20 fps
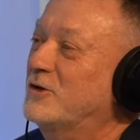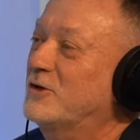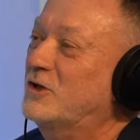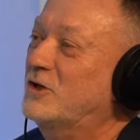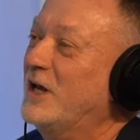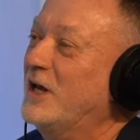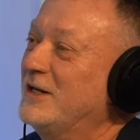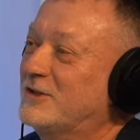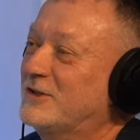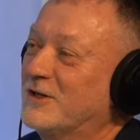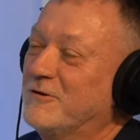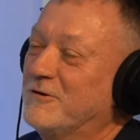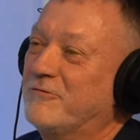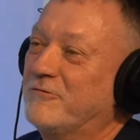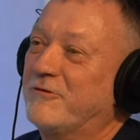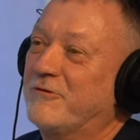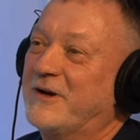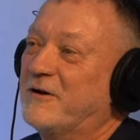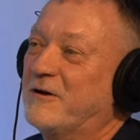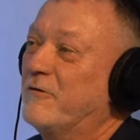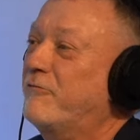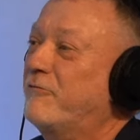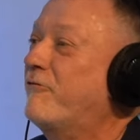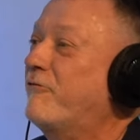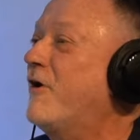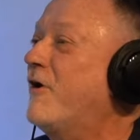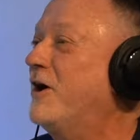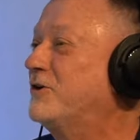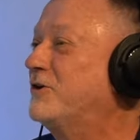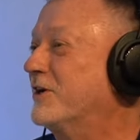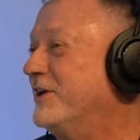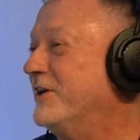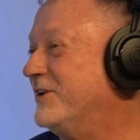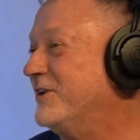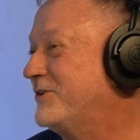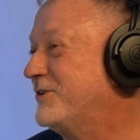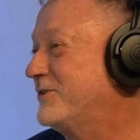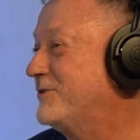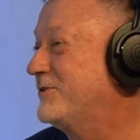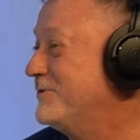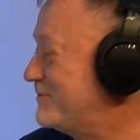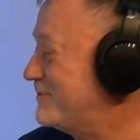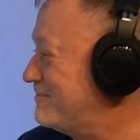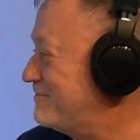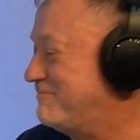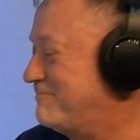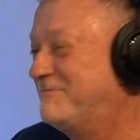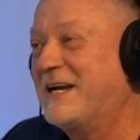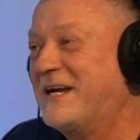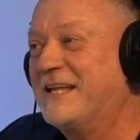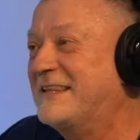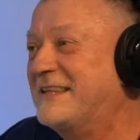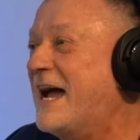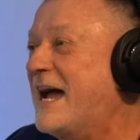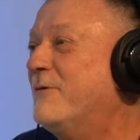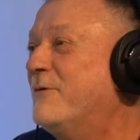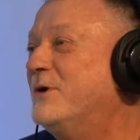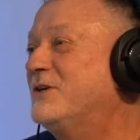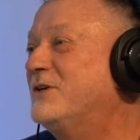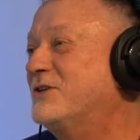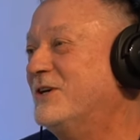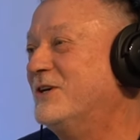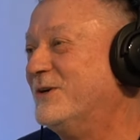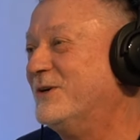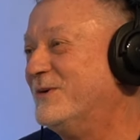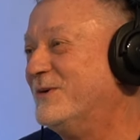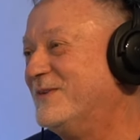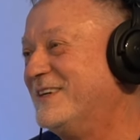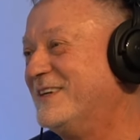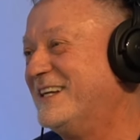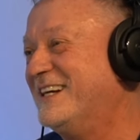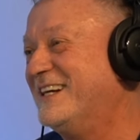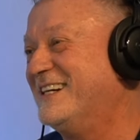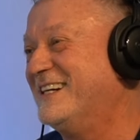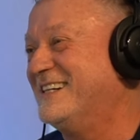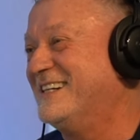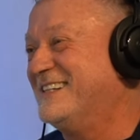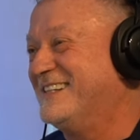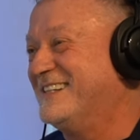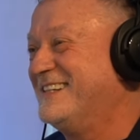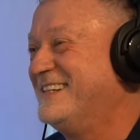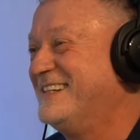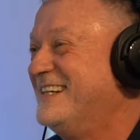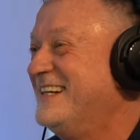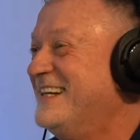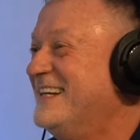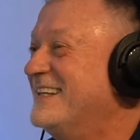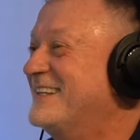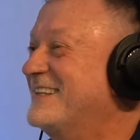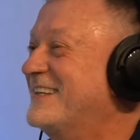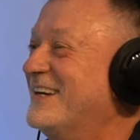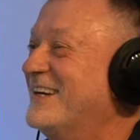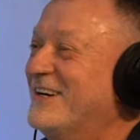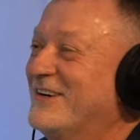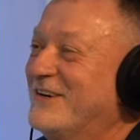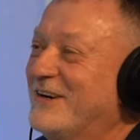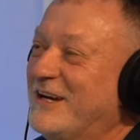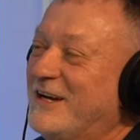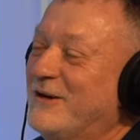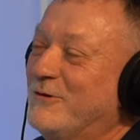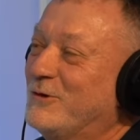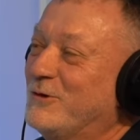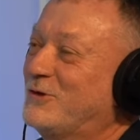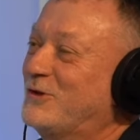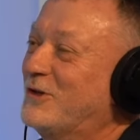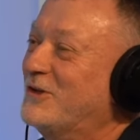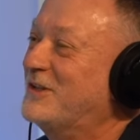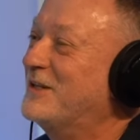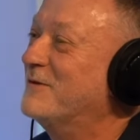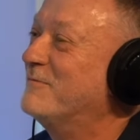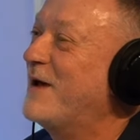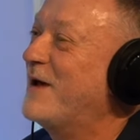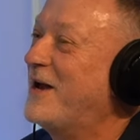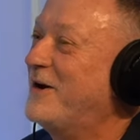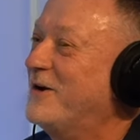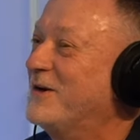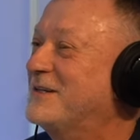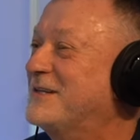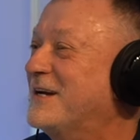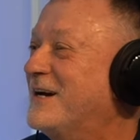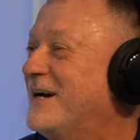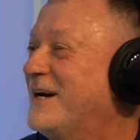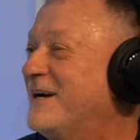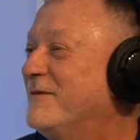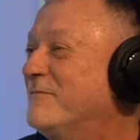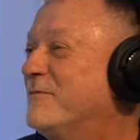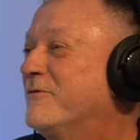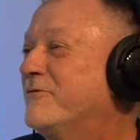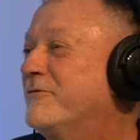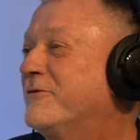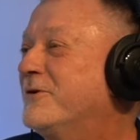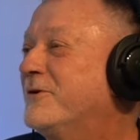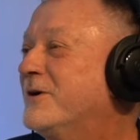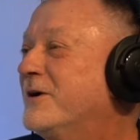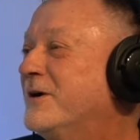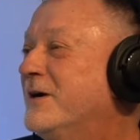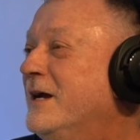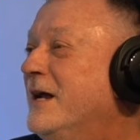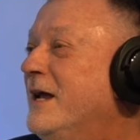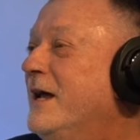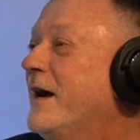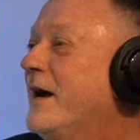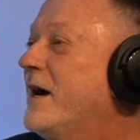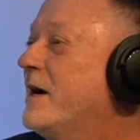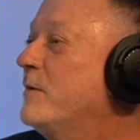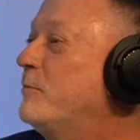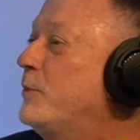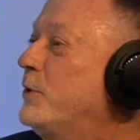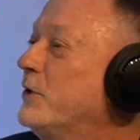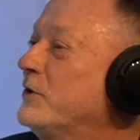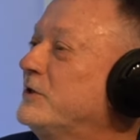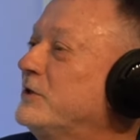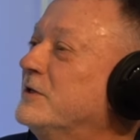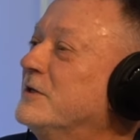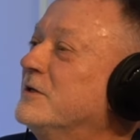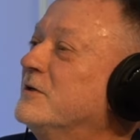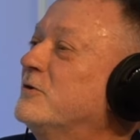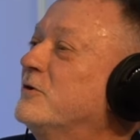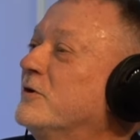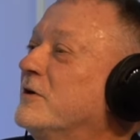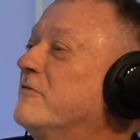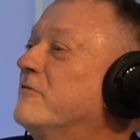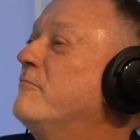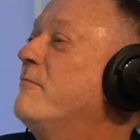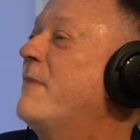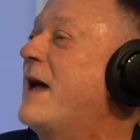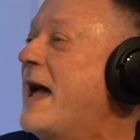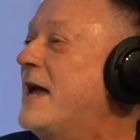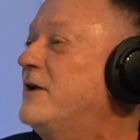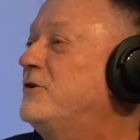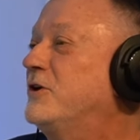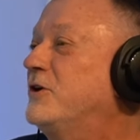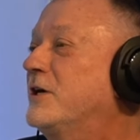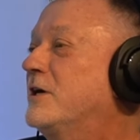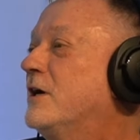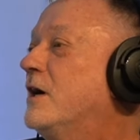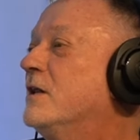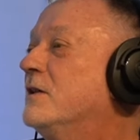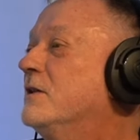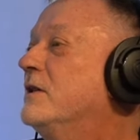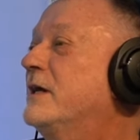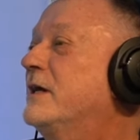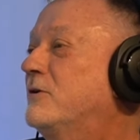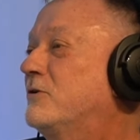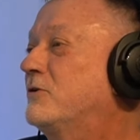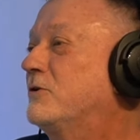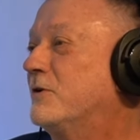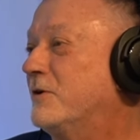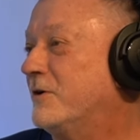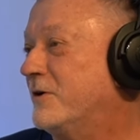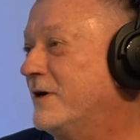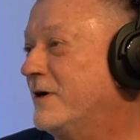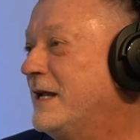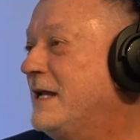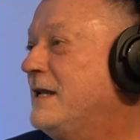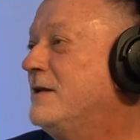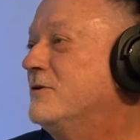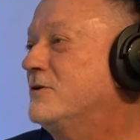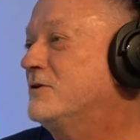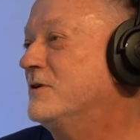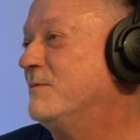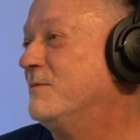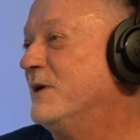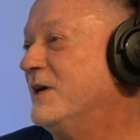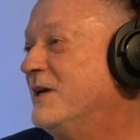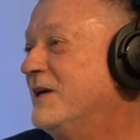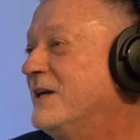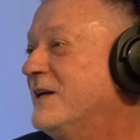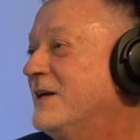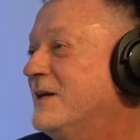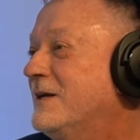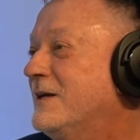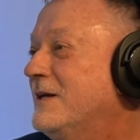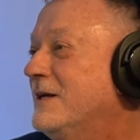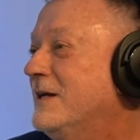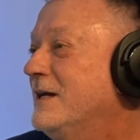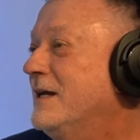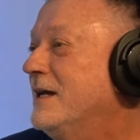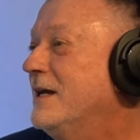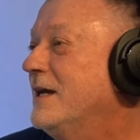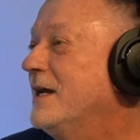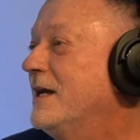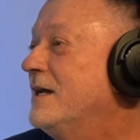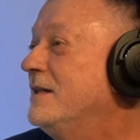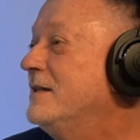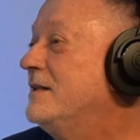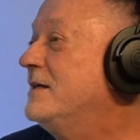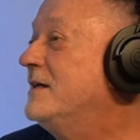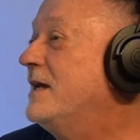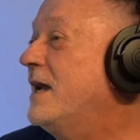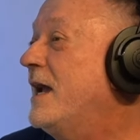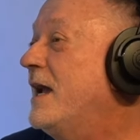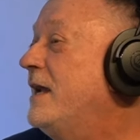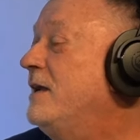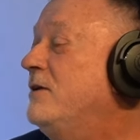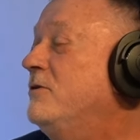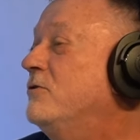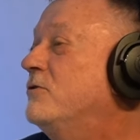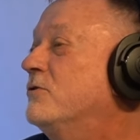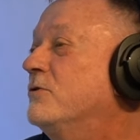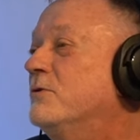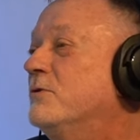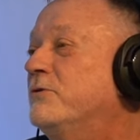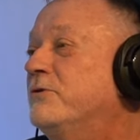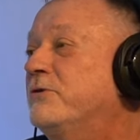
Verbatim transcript: a sense of uh, fraudulence, got that one too. Yeah, you know? yeah, yeah. so it was just a matter of time before I put the sort of magic elixir into me, and the angels